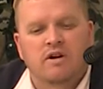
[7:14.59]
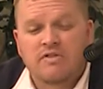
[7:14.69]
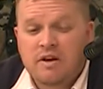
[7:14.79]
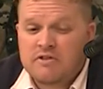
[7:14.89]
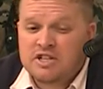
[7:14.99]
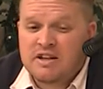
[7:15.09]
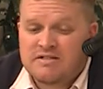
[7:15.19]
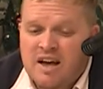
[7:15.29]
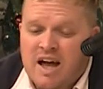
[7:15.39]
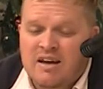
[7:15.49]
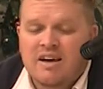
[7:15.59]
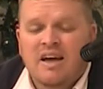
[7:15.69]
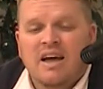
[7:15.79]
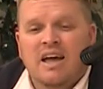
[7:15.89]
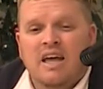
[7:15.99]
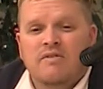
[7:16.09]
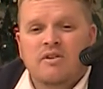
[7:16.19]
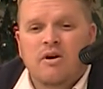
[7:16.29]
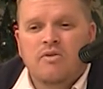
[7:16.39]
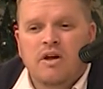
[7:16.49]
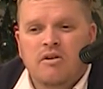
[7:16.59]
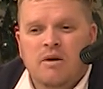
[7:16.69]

I think Virginia Tech, even though they're